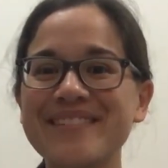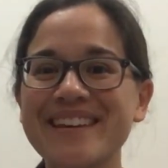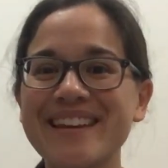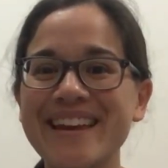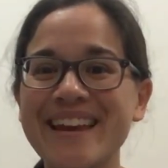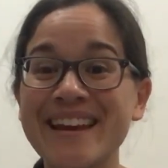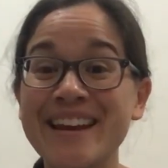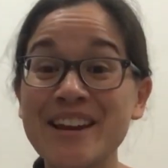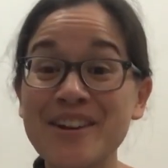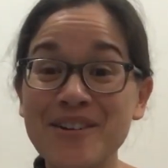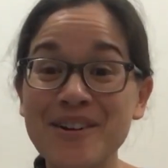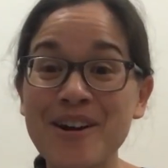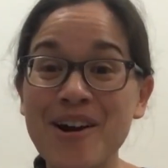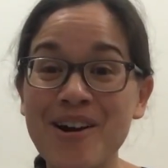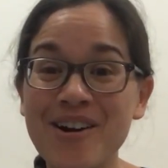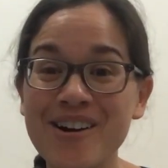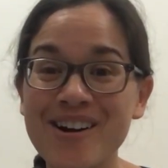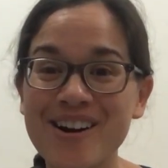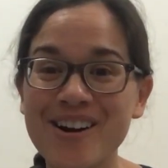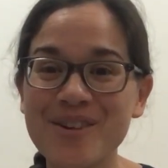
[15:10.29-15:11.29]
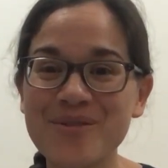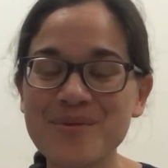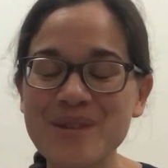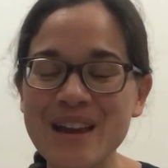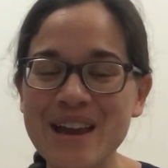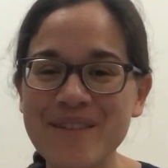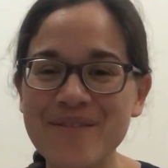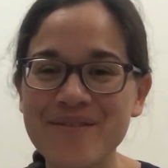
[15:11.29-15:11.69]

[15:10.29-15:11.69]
and here in Hong Kong,